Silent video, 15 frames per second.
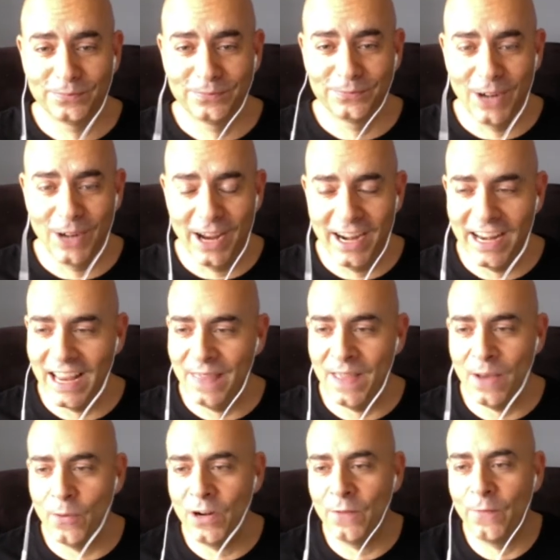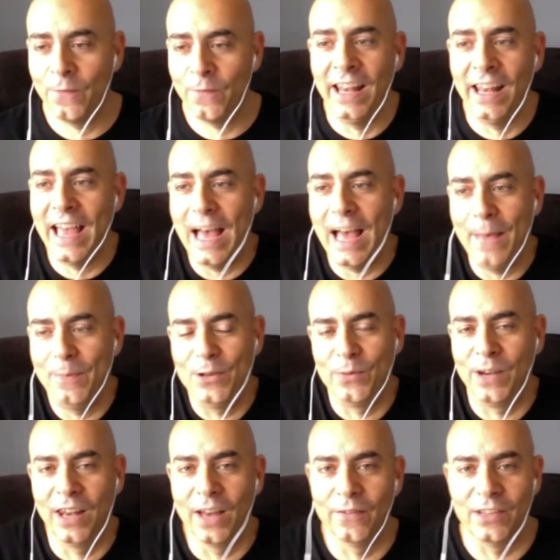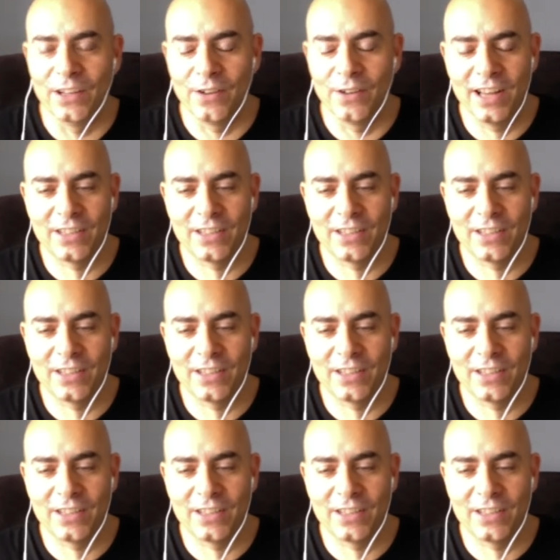Right, well, and then when it finally happened, we loved it, right?